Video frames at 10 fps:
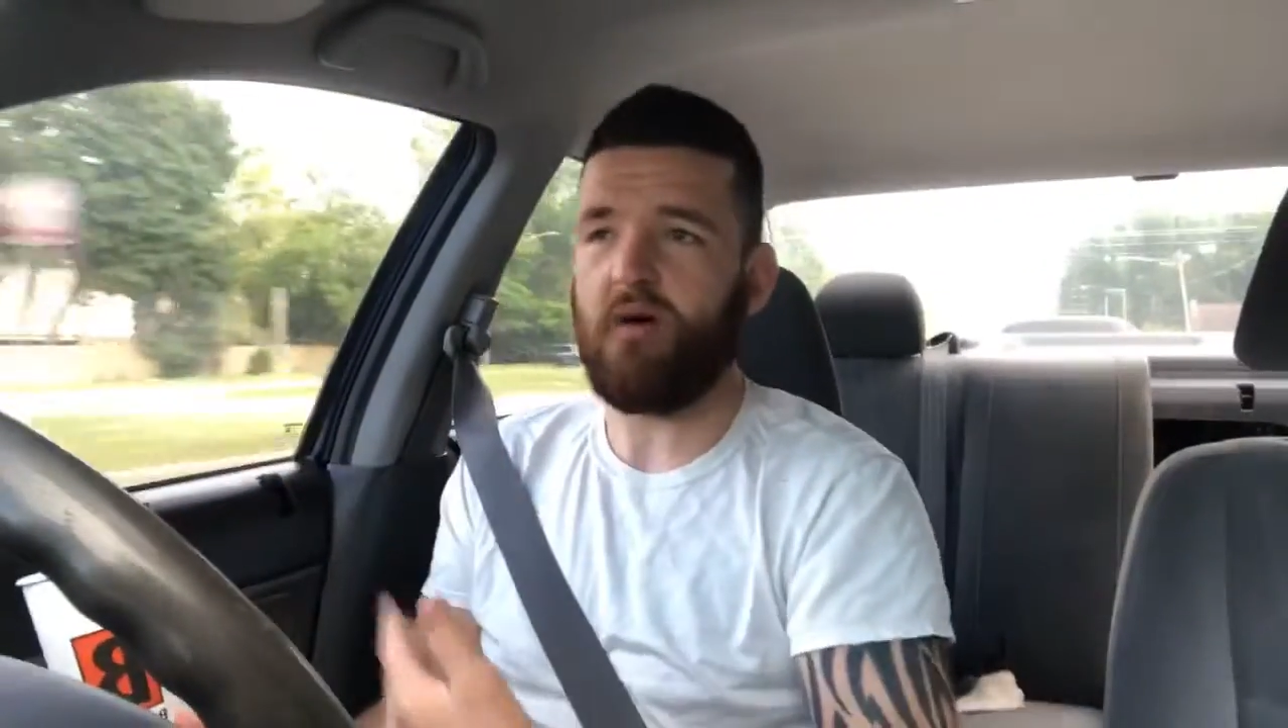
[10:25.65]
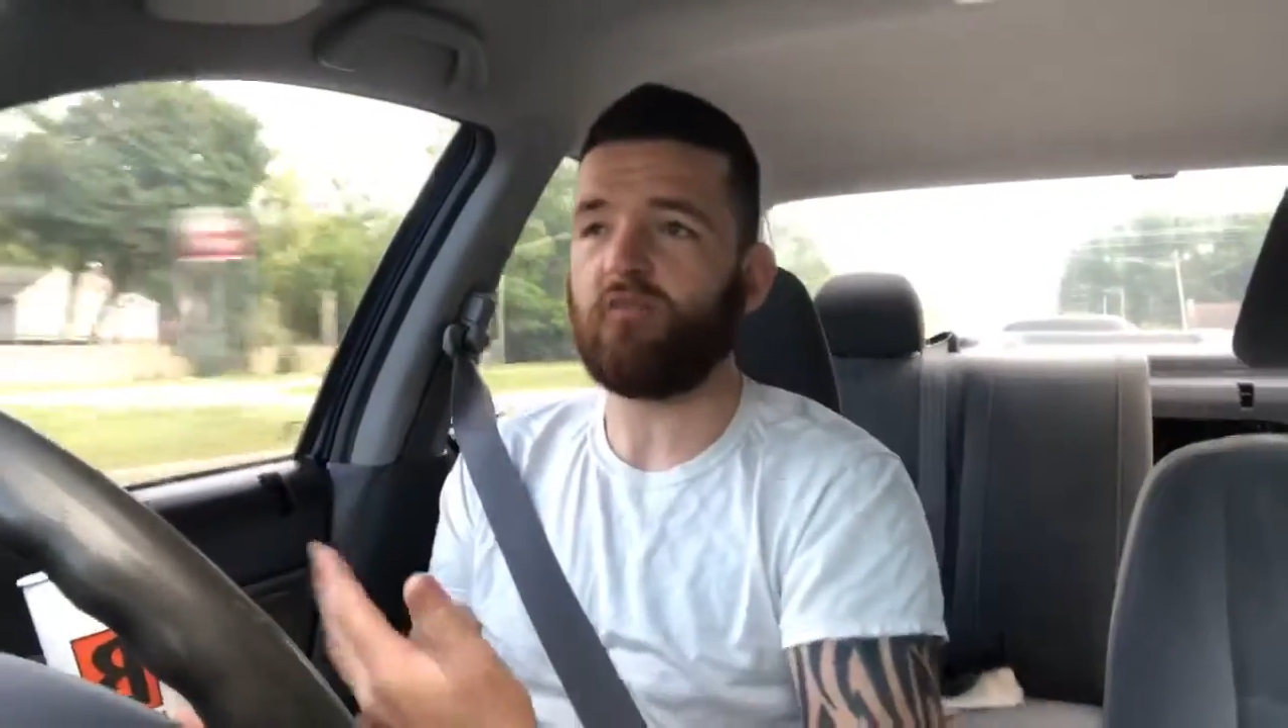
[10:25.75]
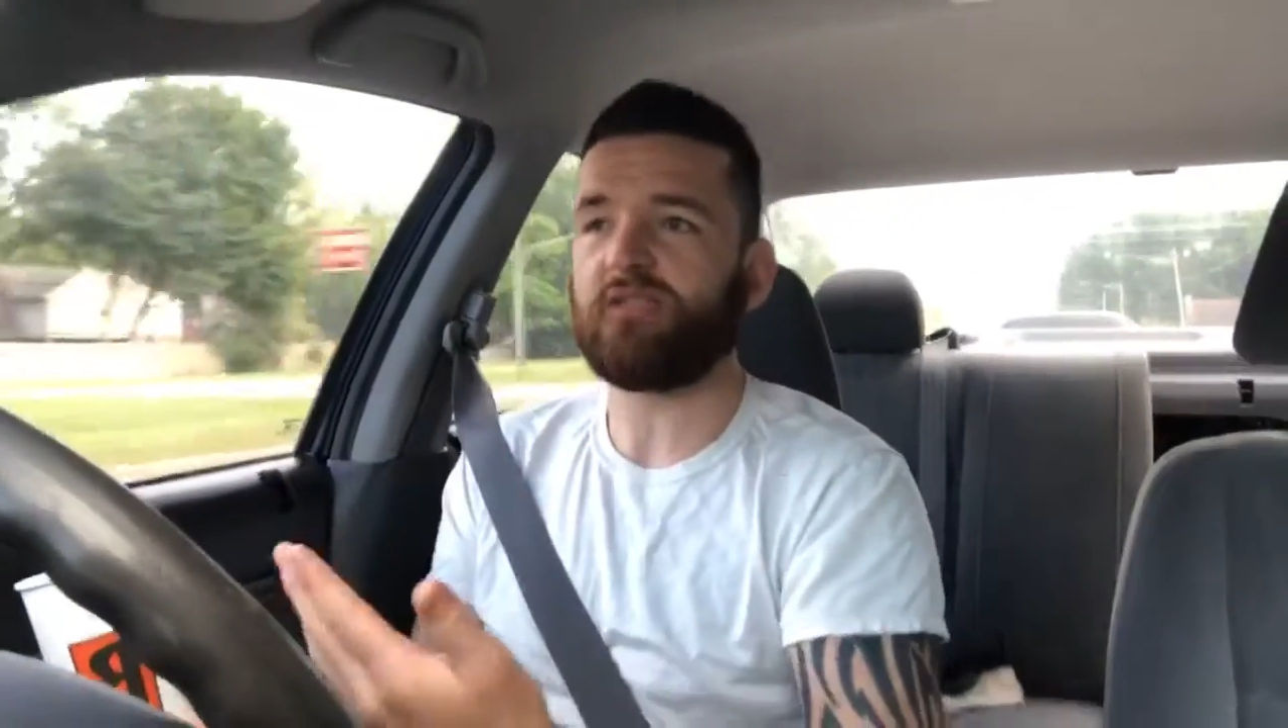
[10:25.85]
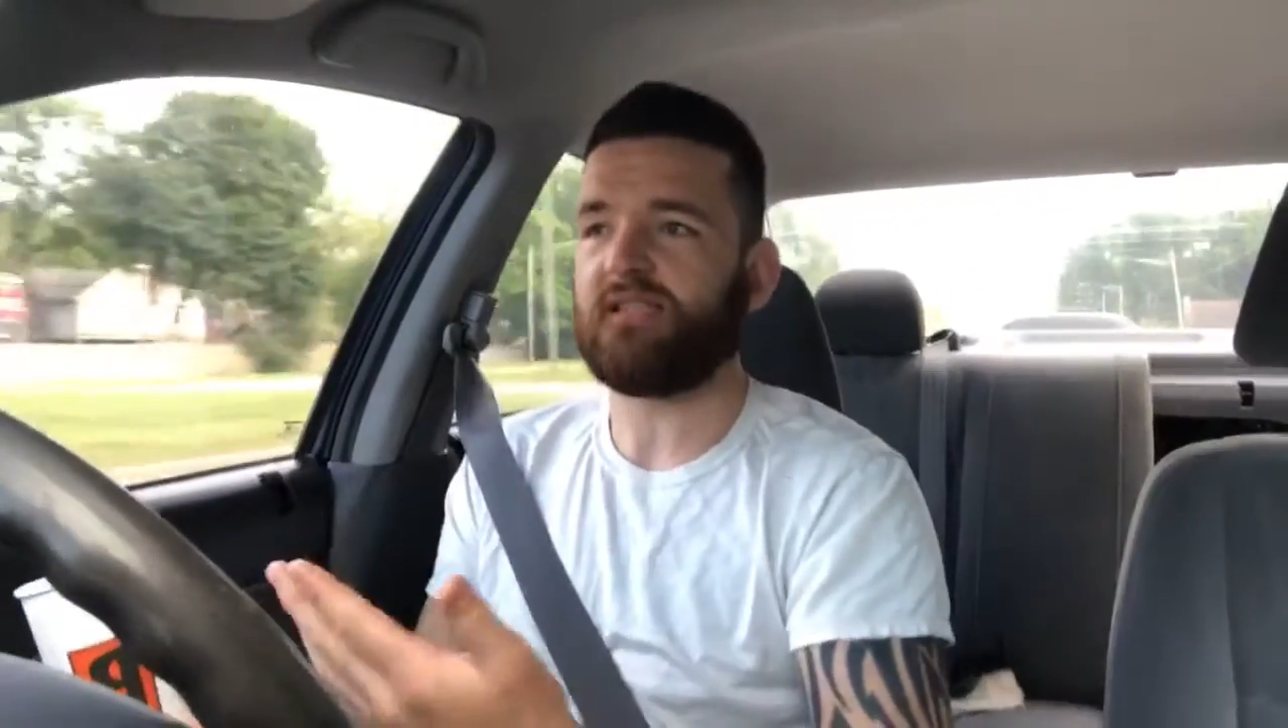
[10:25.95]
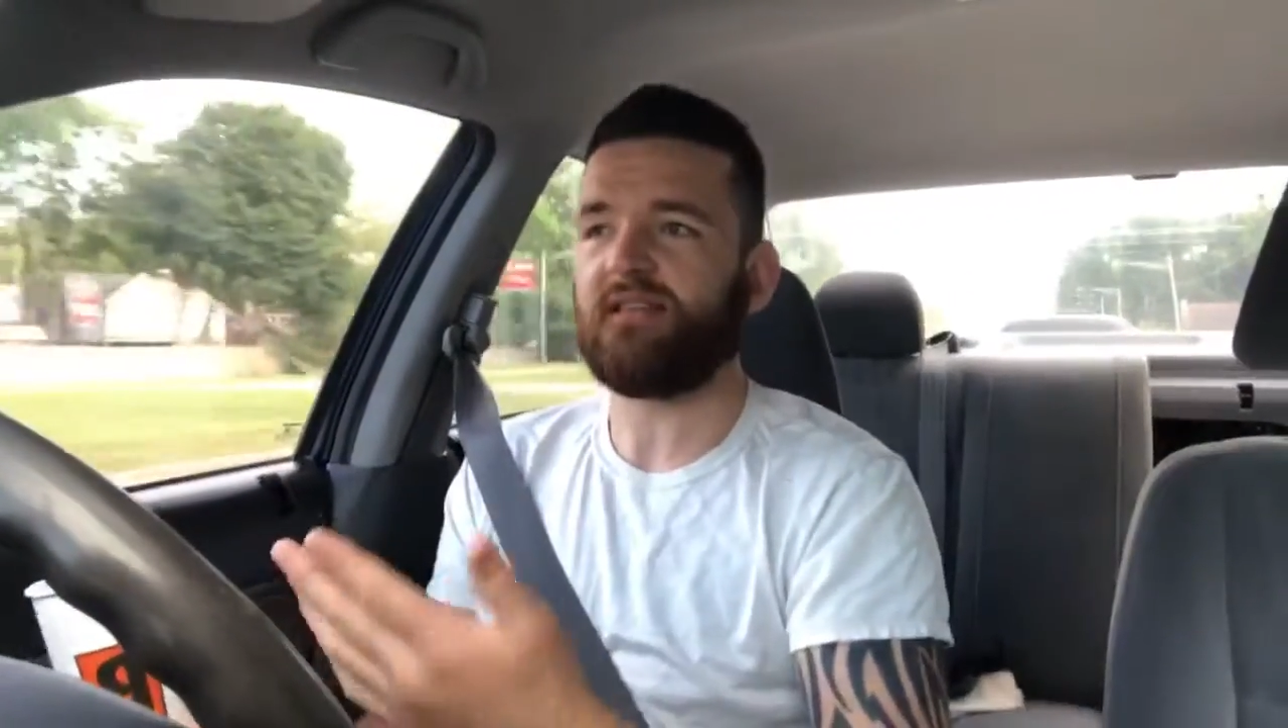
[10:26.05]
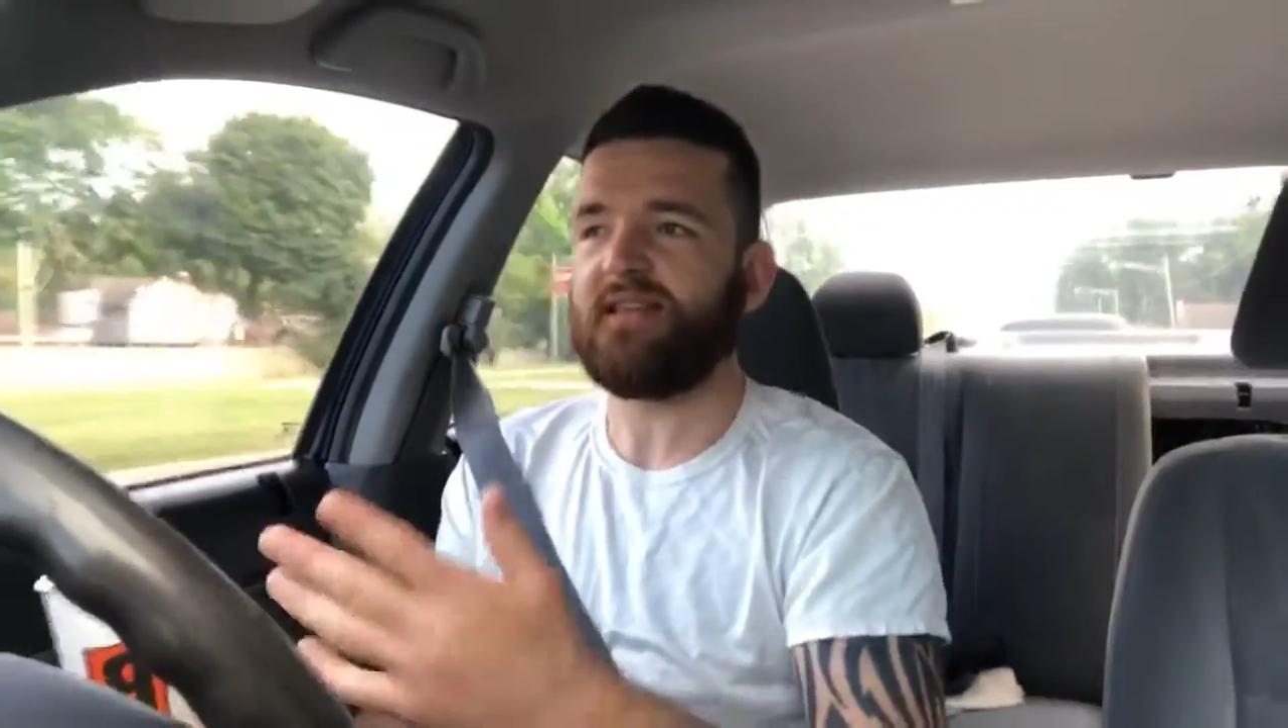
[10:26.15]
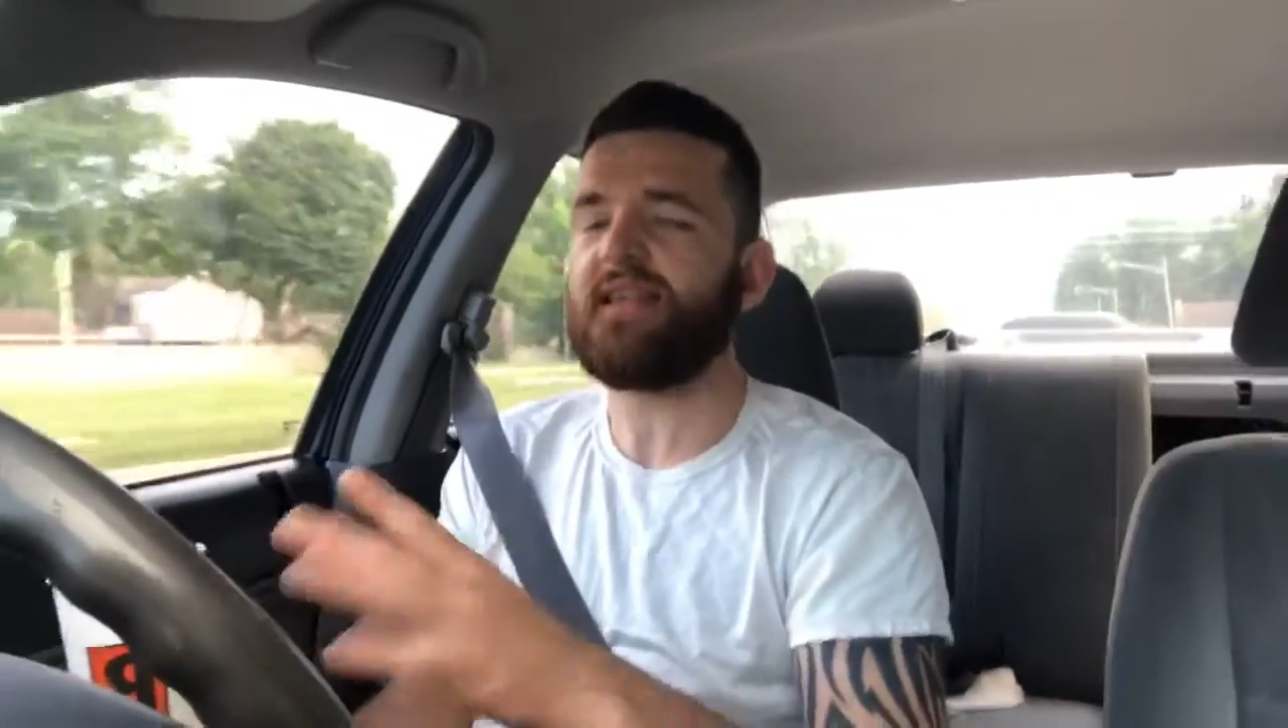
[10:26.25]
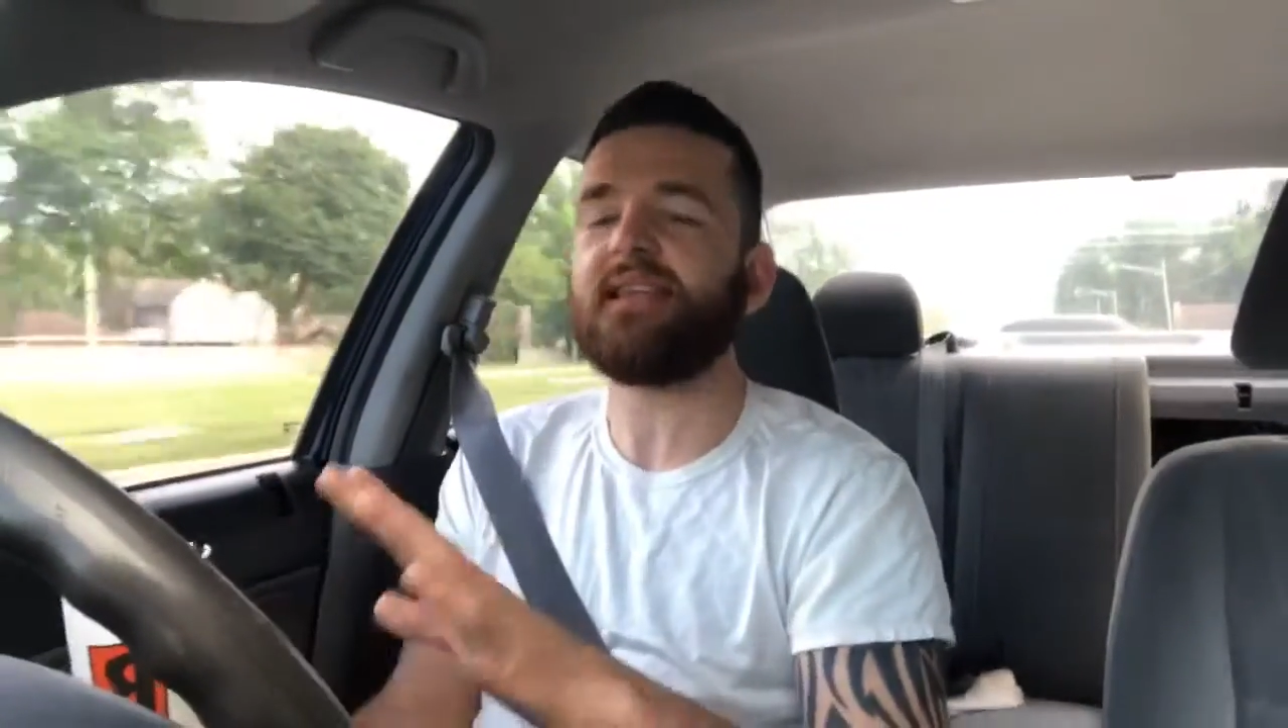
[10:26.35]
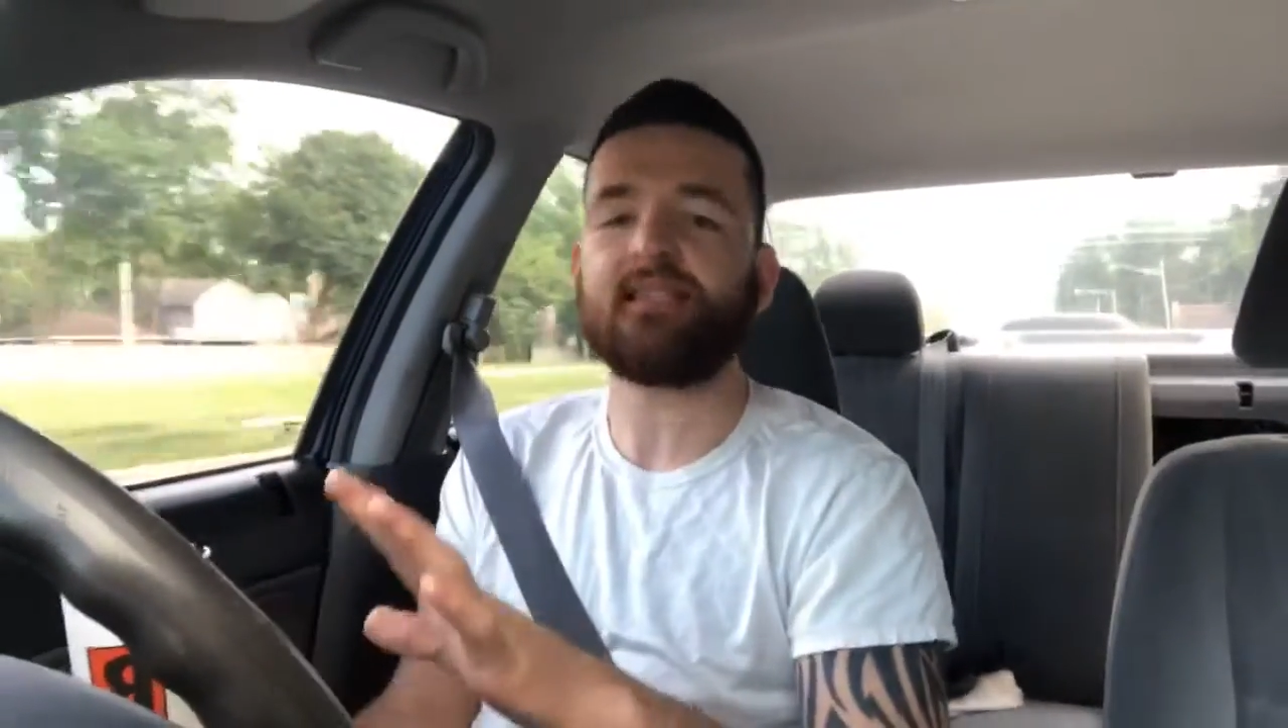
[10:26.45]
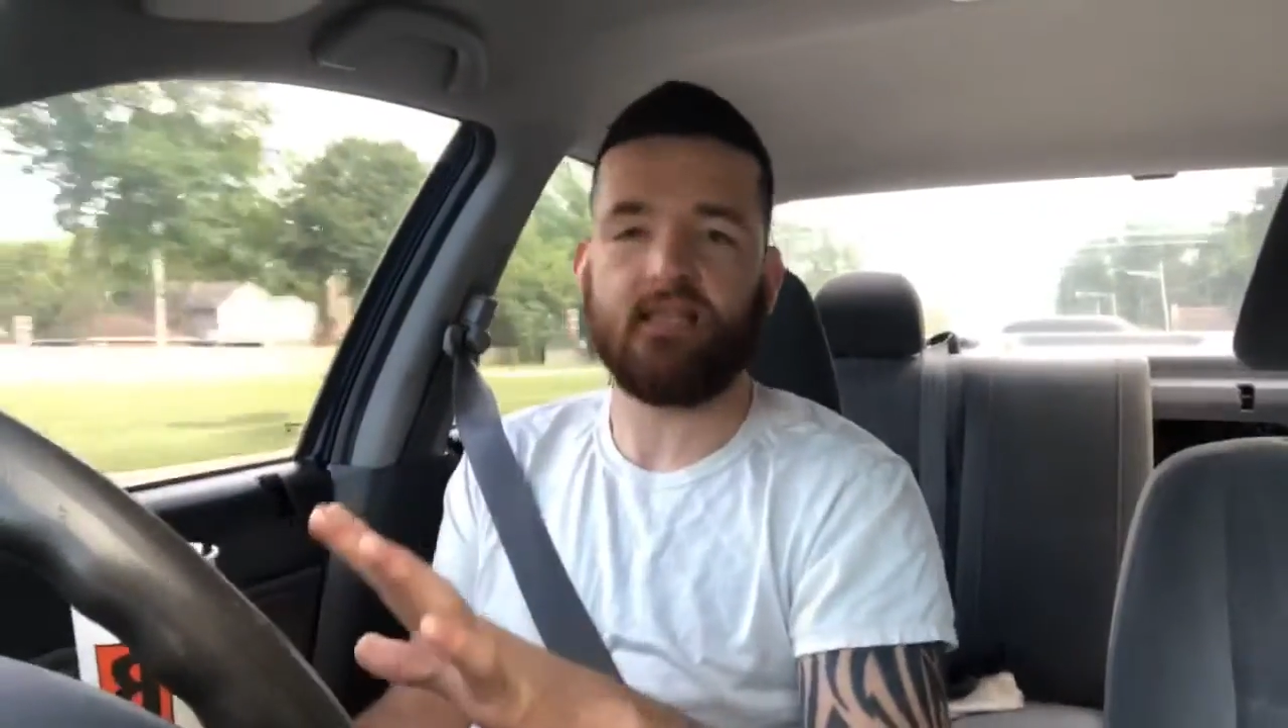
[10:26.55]
most
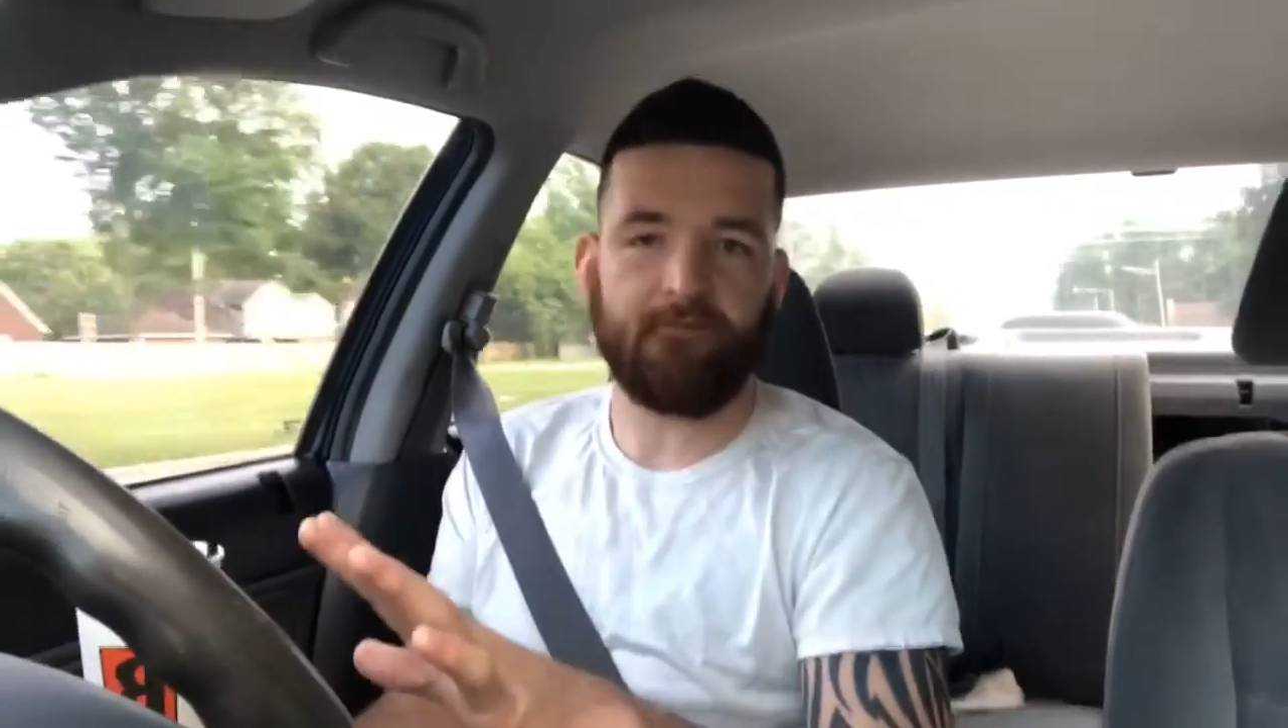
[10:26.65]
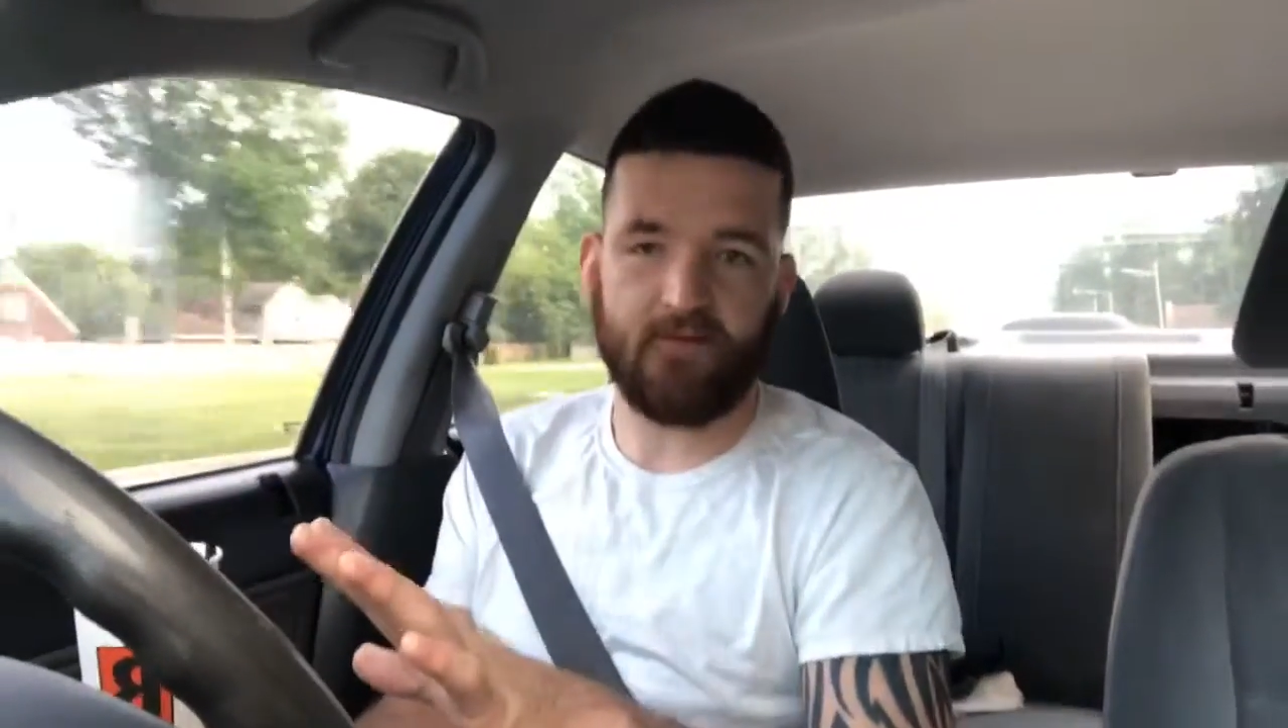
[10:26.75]
easily